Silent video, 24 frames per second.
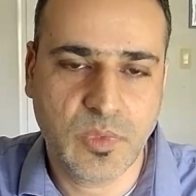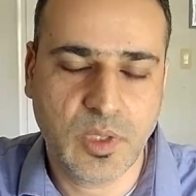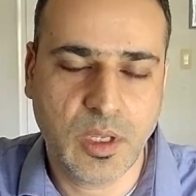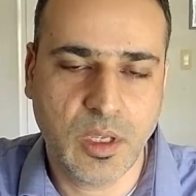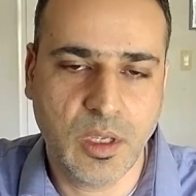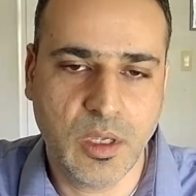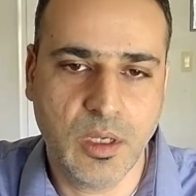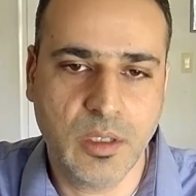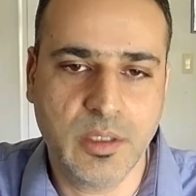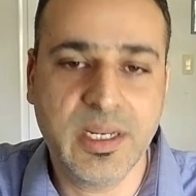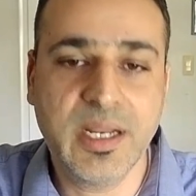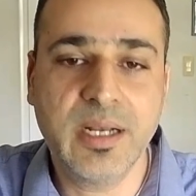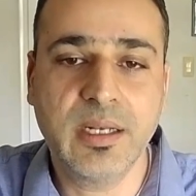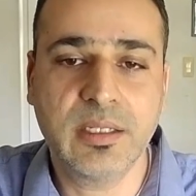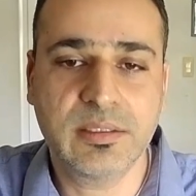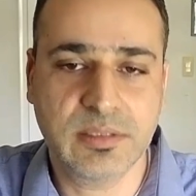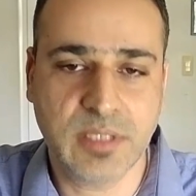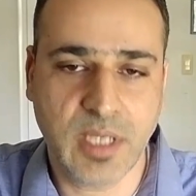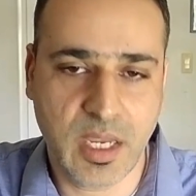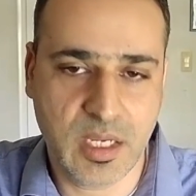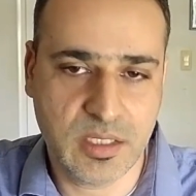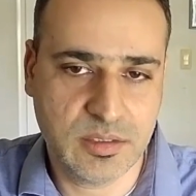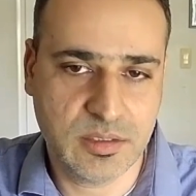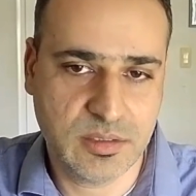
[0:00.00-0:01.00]
data
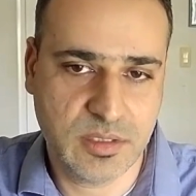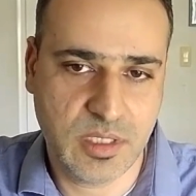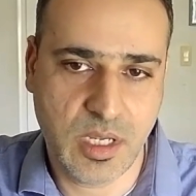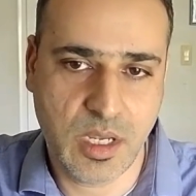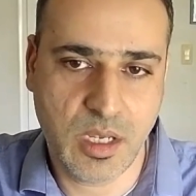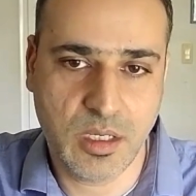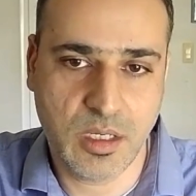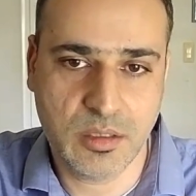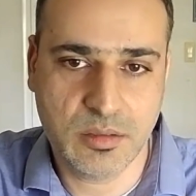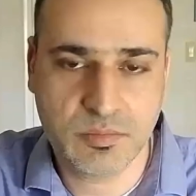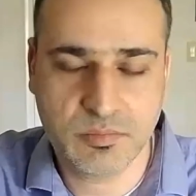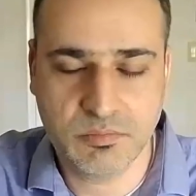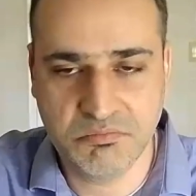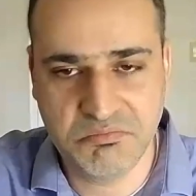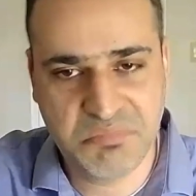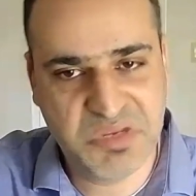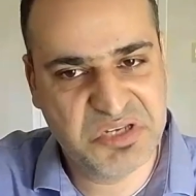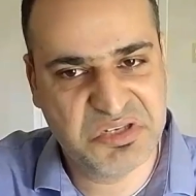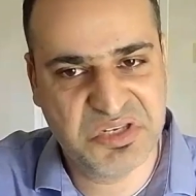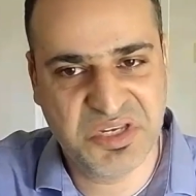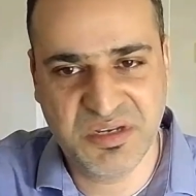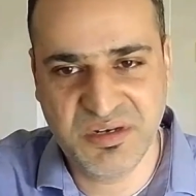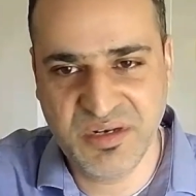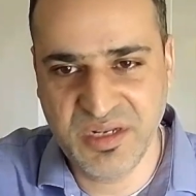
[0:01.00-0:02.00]
science, they are
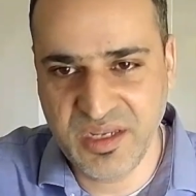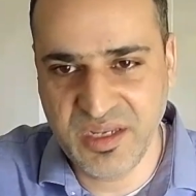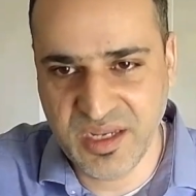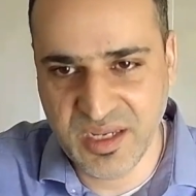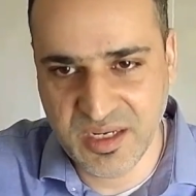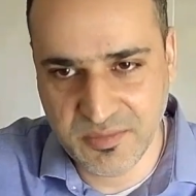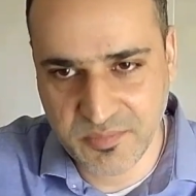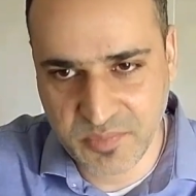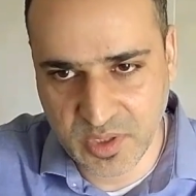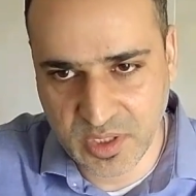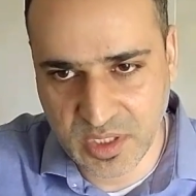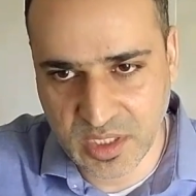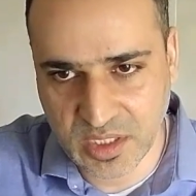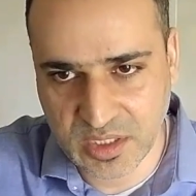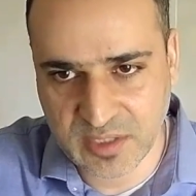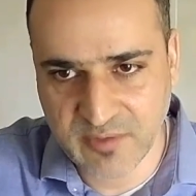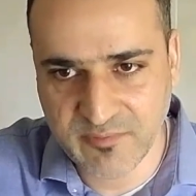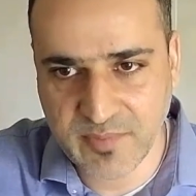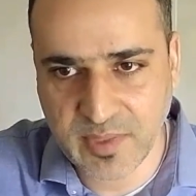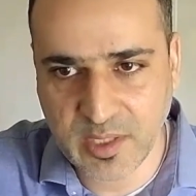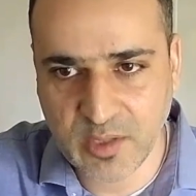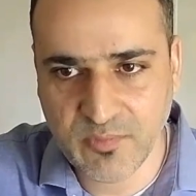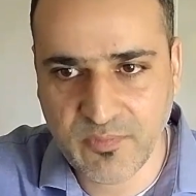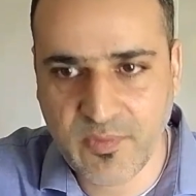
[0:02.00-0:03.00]
basically in predictive
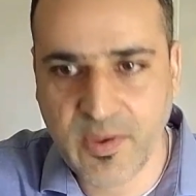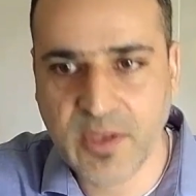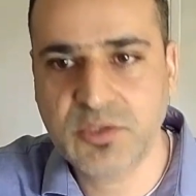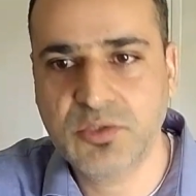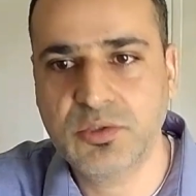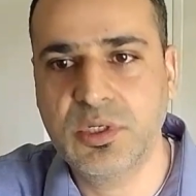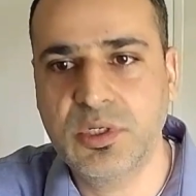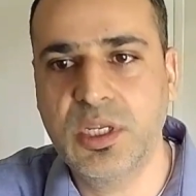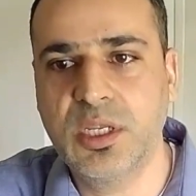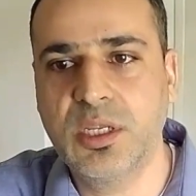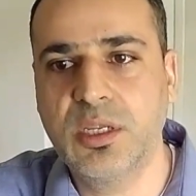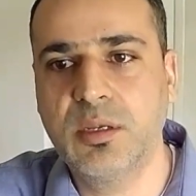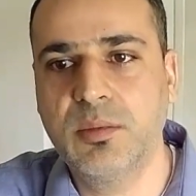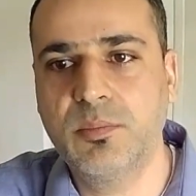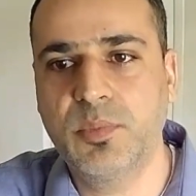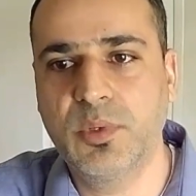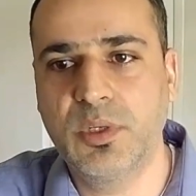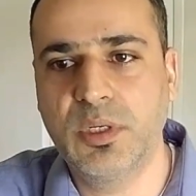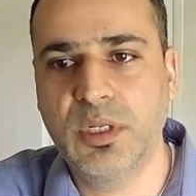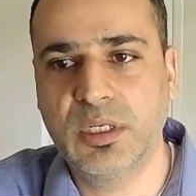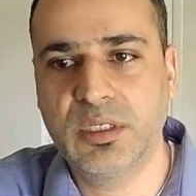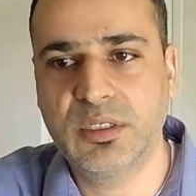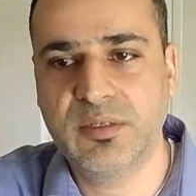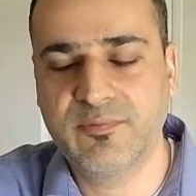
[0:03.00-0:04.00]
manufacturing,
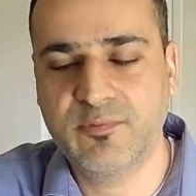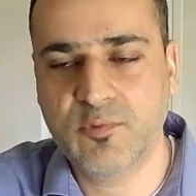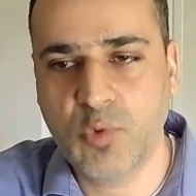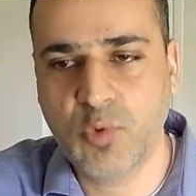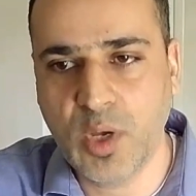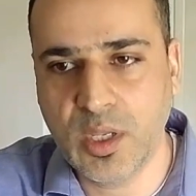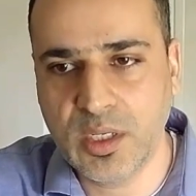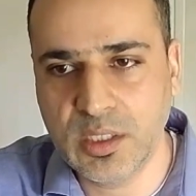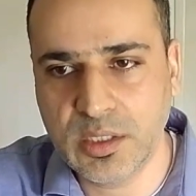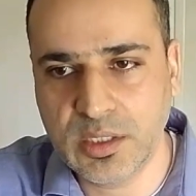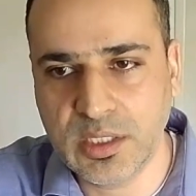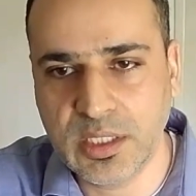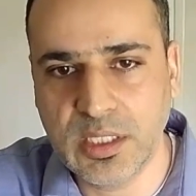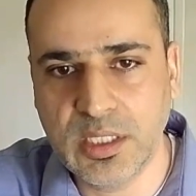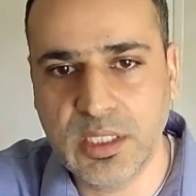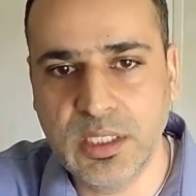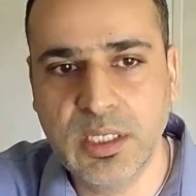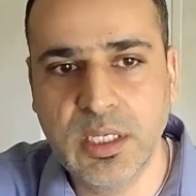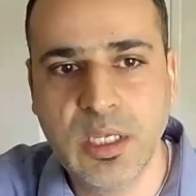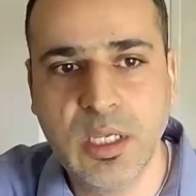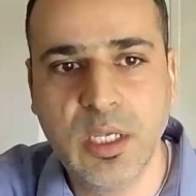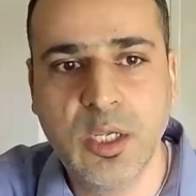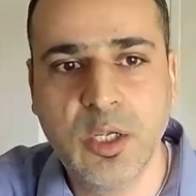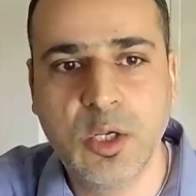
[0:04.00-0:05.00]
predictive quality,
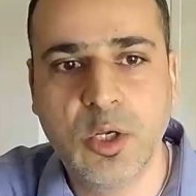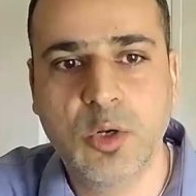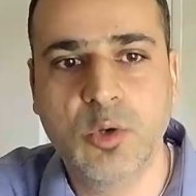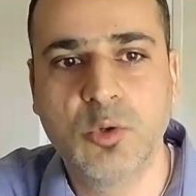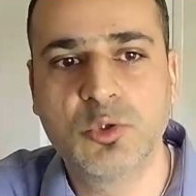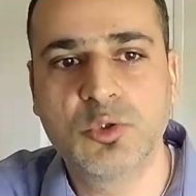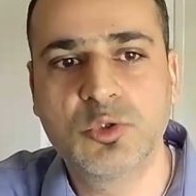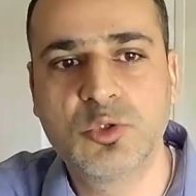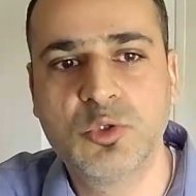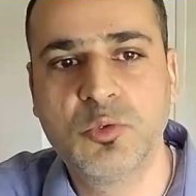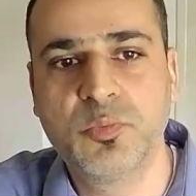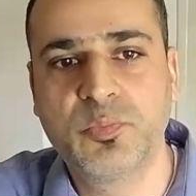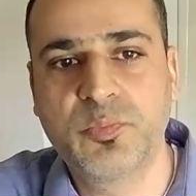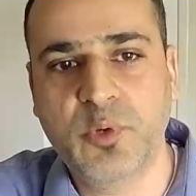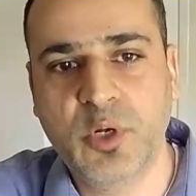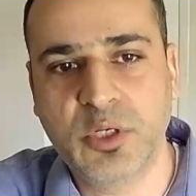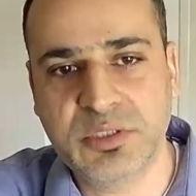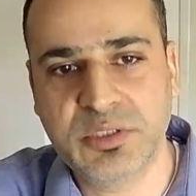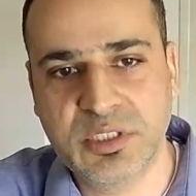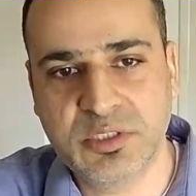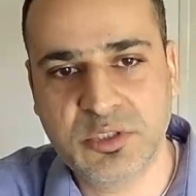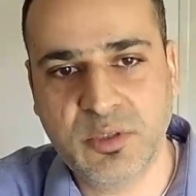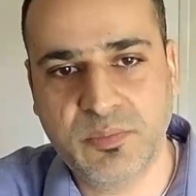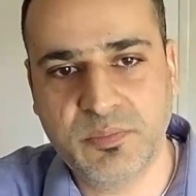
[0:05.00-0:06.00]
closed-loop
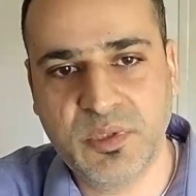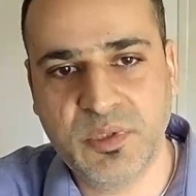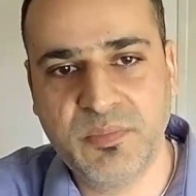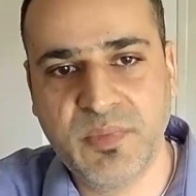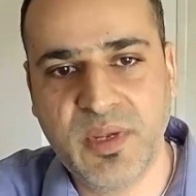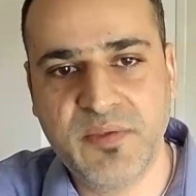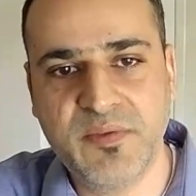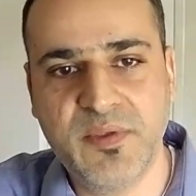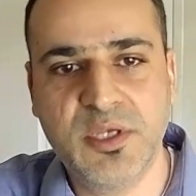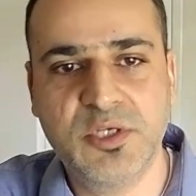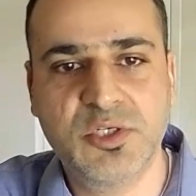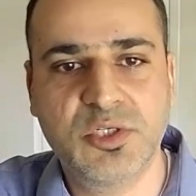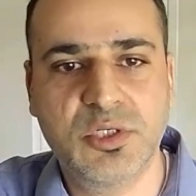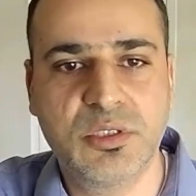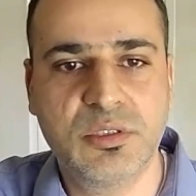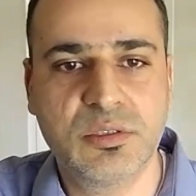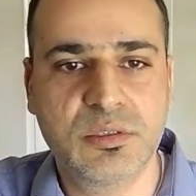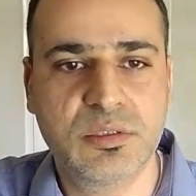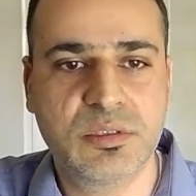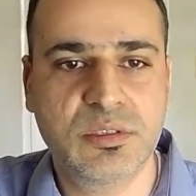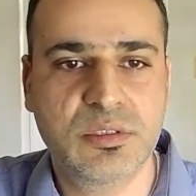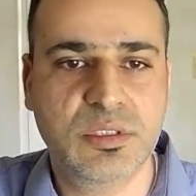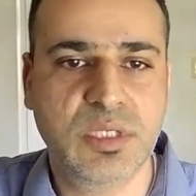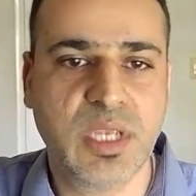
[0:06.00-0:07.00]
process optimization,
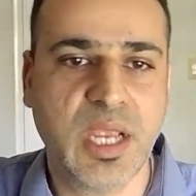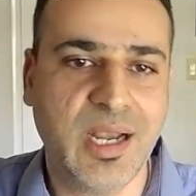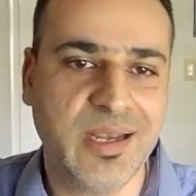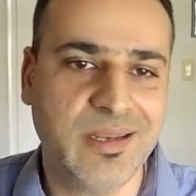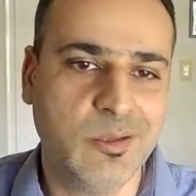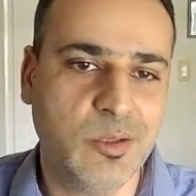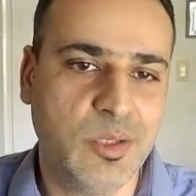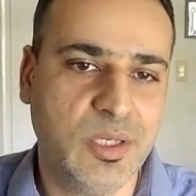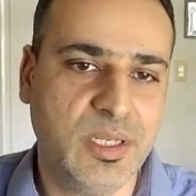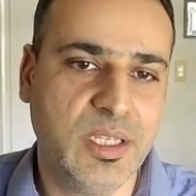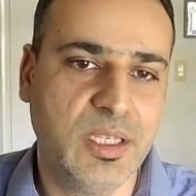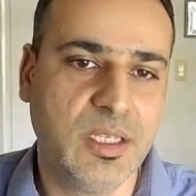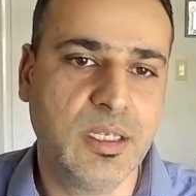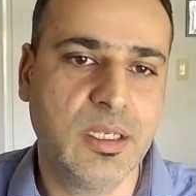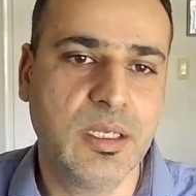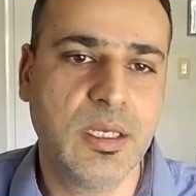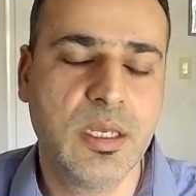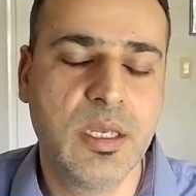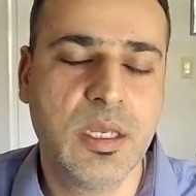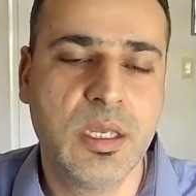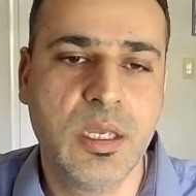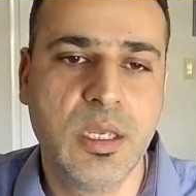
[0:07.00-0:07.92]
scheduling,